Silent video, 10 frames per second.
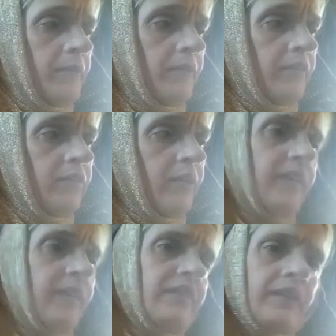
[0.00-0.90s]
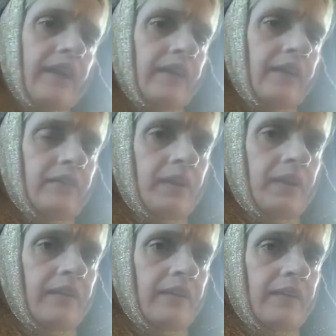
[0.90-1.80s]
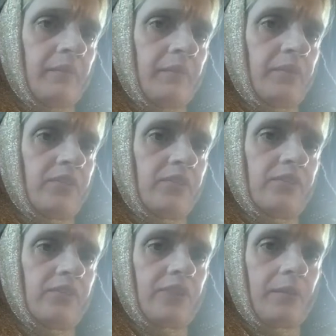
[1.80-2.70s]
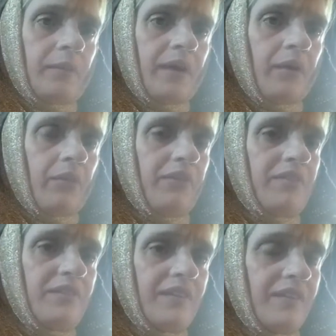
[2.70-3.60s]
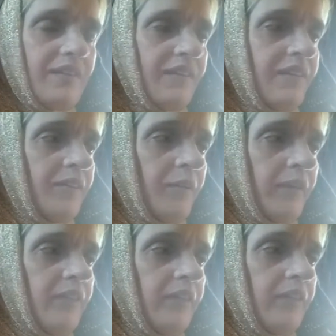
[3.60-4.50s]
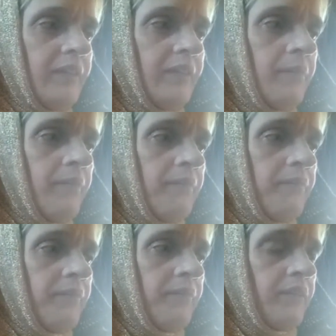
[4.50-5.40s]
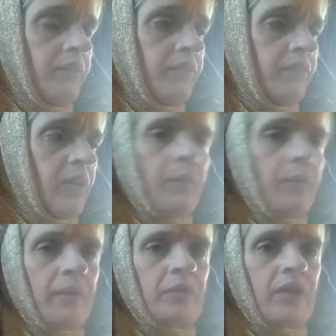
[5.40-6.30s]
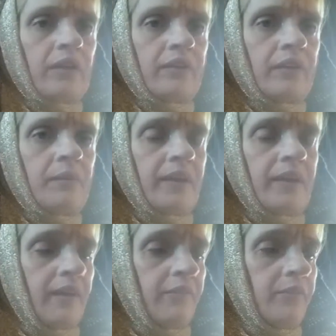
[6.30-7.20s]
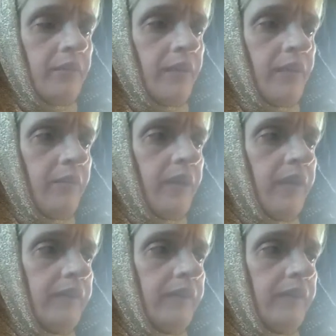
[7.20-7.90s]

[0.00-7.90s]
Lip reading: So that's indicating to me that I'm supposed to just shut my mouth and only talk to him. So I won't be able to talk to anybody after 3 o'clock